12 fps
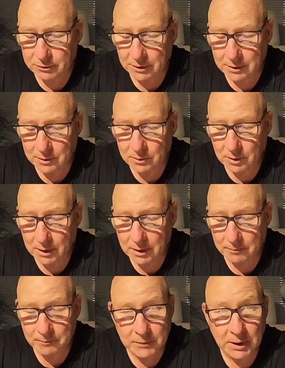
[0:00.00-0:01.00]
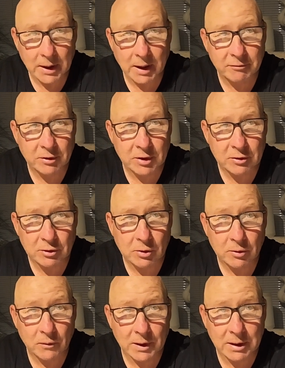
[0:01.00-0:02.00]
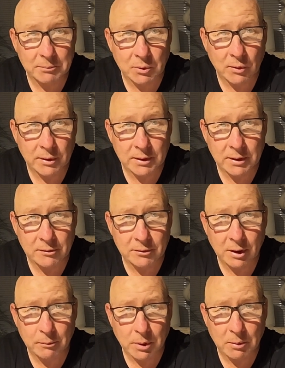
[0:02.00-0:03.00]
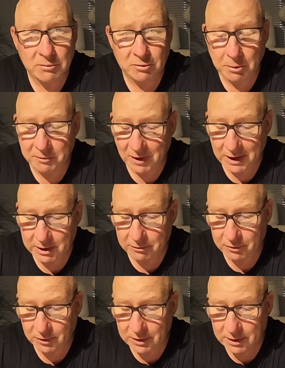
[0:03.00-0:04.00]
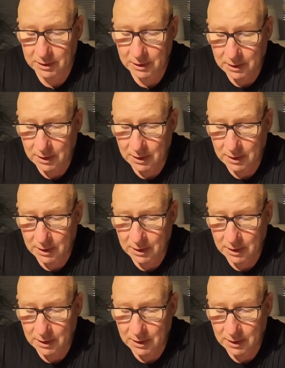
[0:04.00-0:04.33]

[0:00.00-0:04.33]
So yeah, everything's good on that point. There's no problems with accuracy.